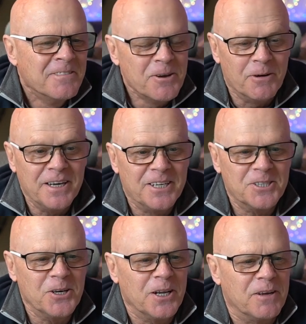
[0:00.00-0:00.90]
You are, it
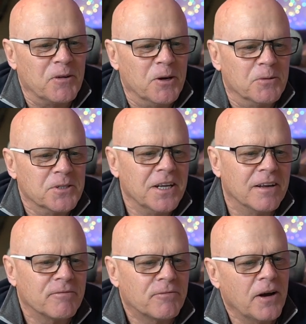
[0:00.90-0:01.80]
is early for you, isn't
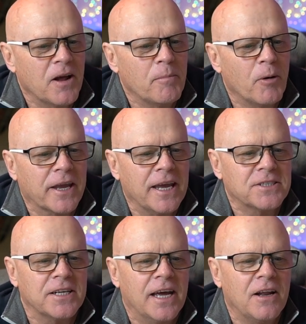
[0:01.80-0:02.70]
it? Photo by Ken
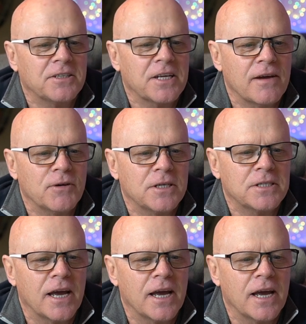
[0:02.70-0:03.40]
said, Hello, David.